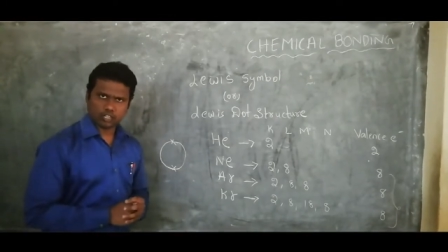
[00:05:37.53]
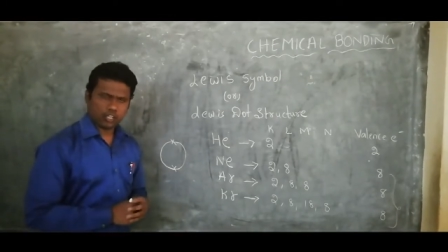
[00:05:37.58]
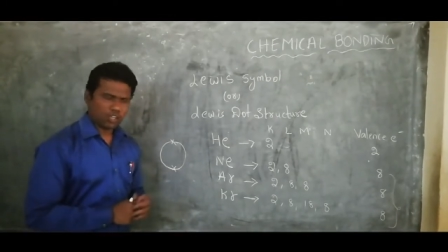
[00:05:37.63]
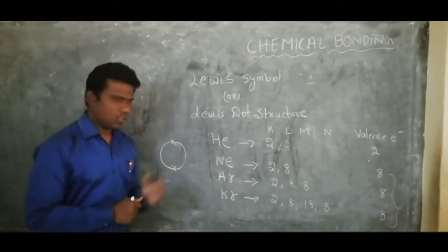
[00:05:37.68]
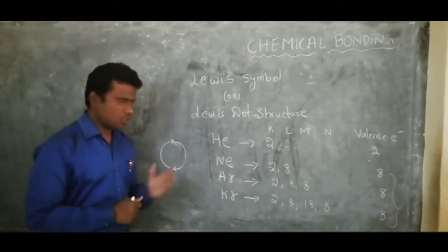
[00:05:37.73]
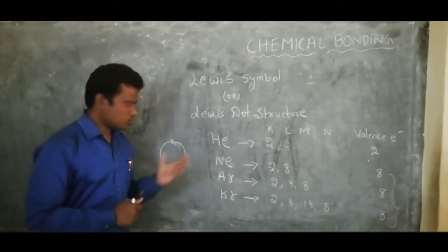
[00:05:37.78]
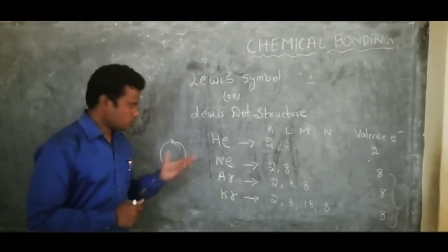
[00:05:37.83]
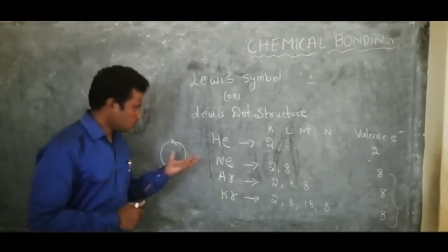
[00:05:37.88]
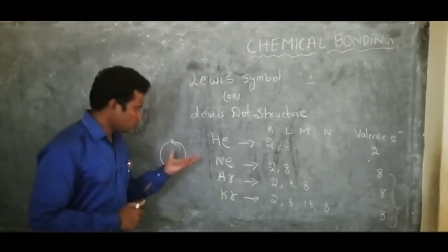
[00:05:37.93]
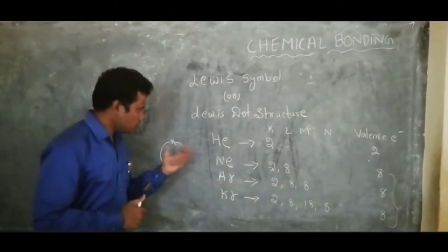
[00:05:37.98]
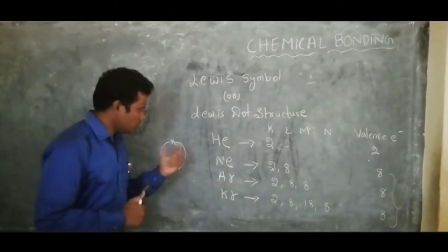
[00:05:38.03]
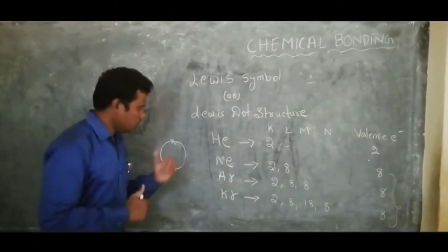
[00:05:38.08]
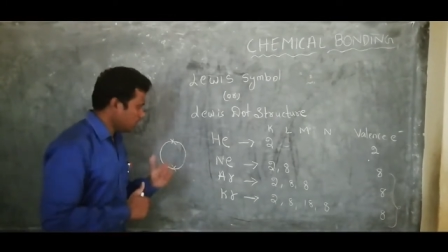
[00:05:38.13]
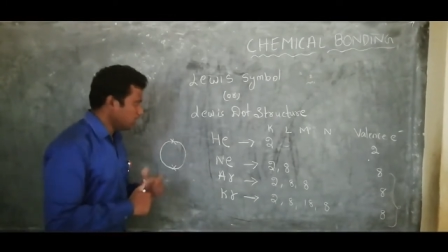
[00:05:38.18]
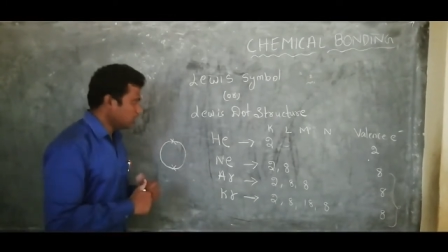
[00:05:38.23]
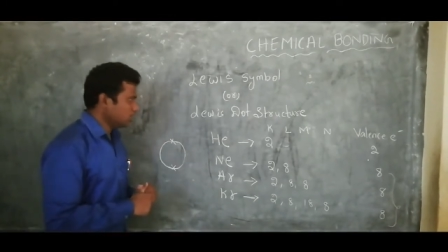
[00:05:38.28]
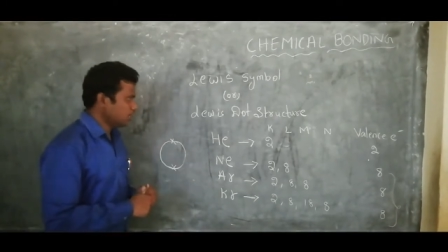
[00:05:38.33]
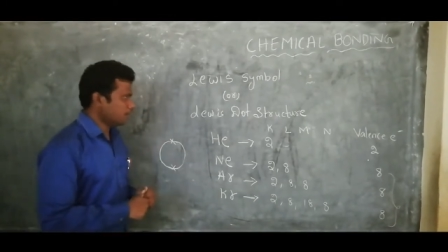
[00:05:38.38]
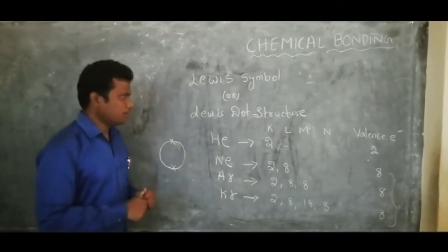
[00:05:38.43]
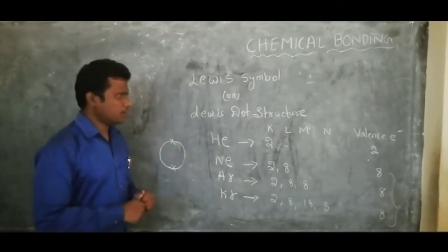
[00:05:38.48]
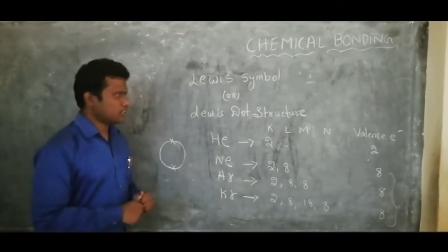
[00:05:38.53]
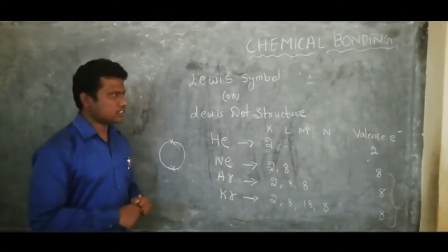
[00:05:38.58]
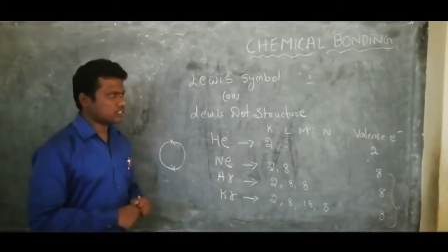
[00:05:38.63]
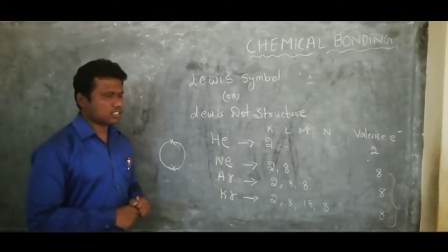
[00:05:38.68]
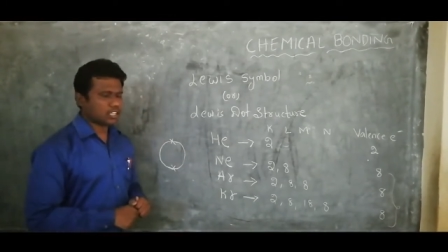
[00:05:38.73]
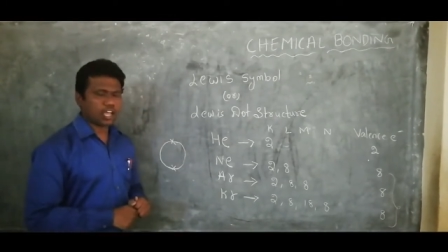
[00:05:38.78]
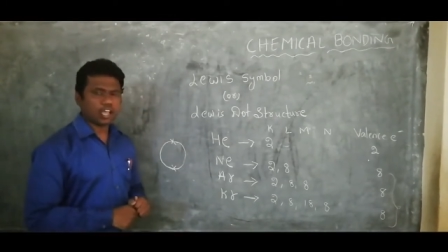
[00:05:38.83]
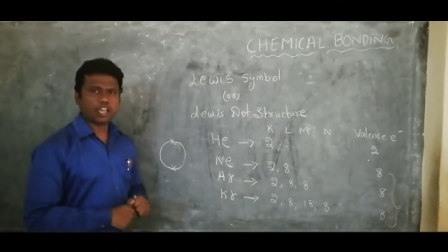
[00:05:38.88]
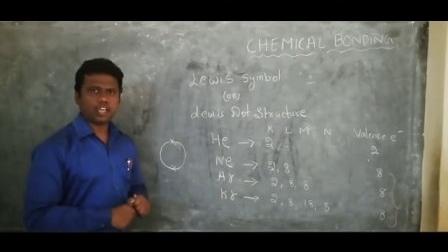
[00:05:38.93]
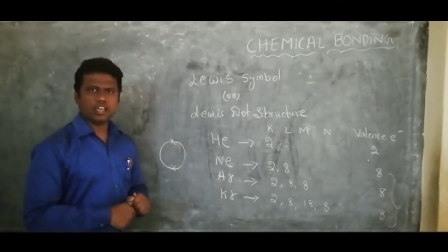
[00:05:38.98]
So helium is
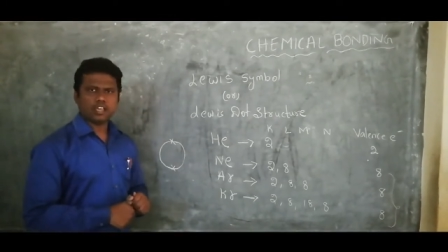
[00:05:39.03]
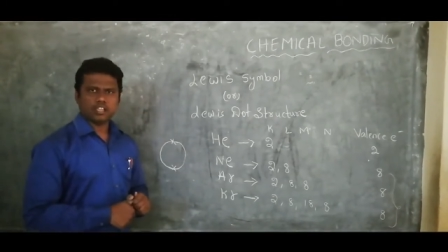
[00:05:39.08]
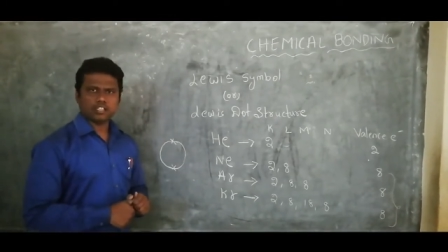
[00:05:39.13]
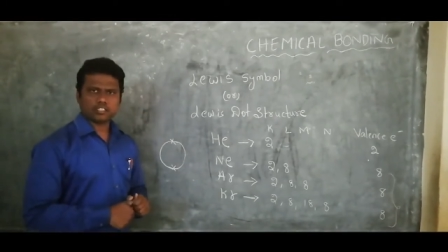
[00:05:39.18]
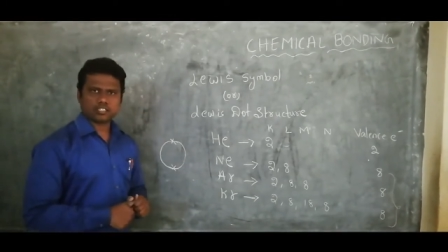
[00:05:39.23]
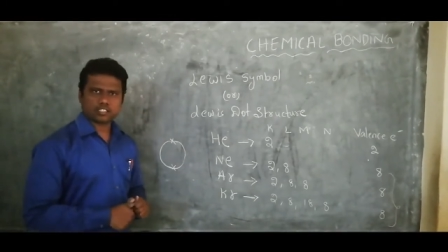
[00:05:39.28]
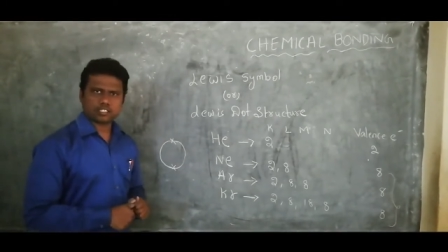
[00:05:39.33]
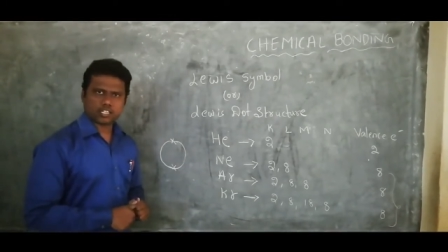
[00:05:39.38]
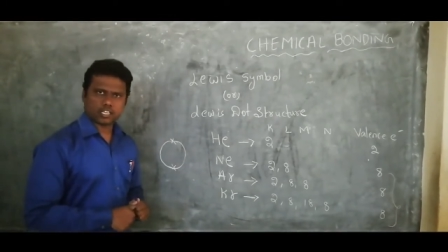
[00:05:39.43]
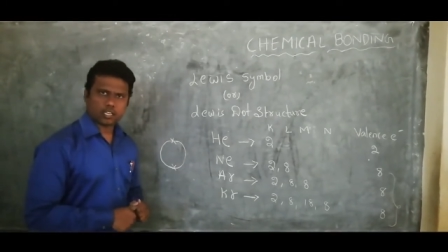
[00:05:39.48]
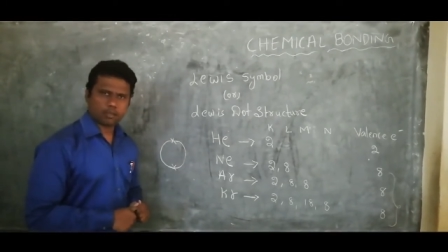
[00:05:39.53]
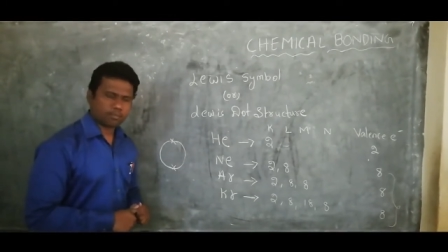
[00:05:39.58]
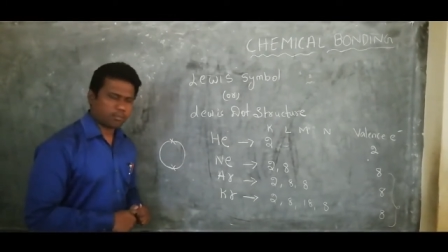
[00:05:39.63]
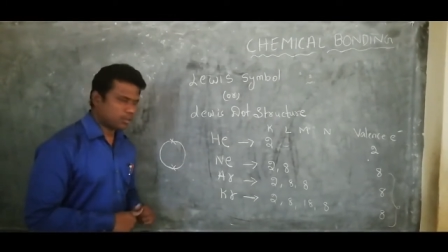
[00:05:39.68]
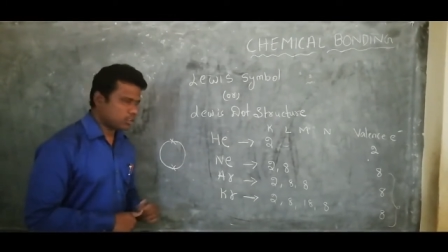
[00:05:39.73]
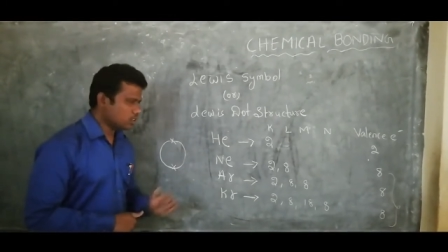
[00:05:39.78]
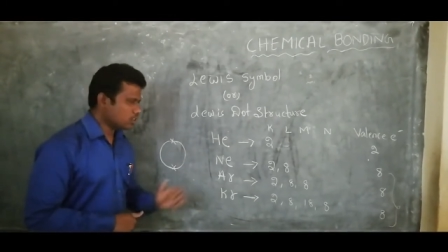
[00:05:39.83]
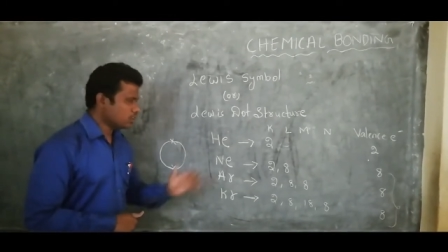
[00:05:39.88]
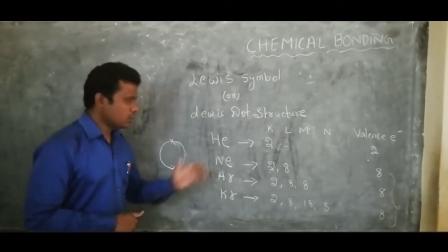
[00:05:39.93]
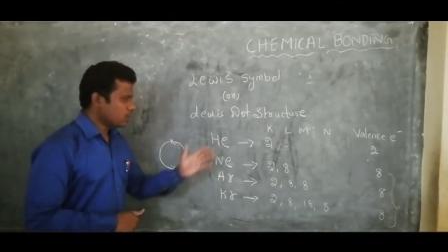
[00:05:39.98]
the stable.